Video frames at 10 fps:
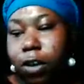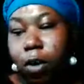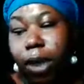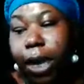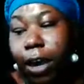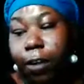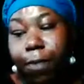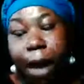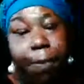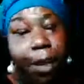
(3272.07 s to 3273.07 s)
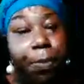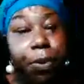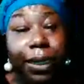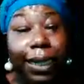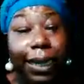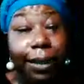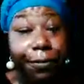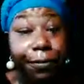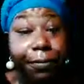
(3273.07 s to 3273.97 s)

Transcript: So live, my people, live.